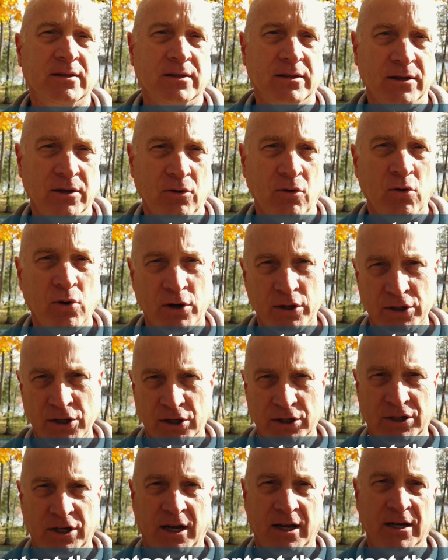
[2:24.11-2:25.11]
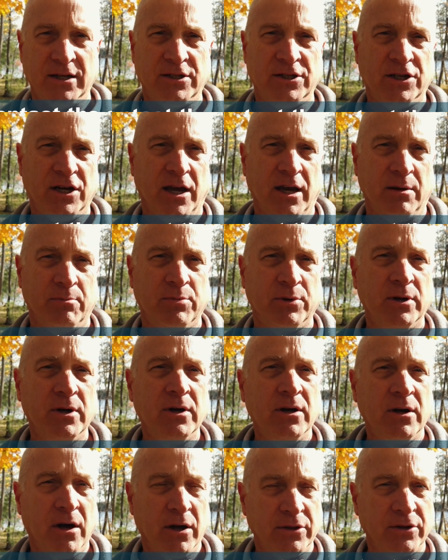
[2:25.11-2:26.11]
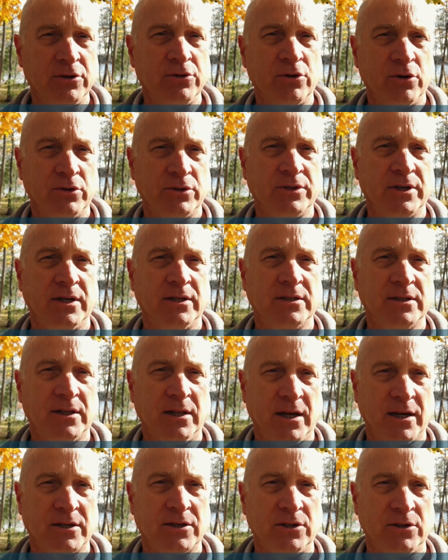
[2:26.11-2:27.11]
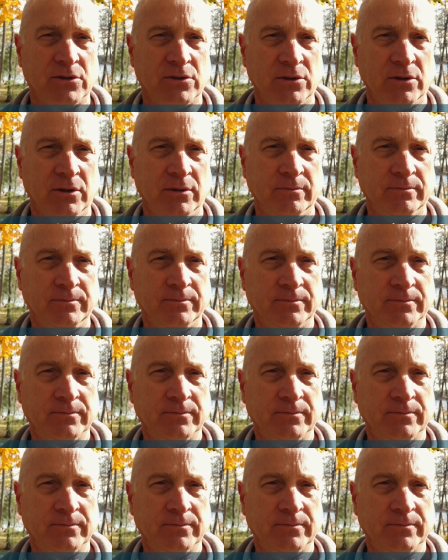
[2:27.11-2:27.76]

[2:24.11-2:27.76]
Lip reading: the orange shaded shape on the drone site selection tool.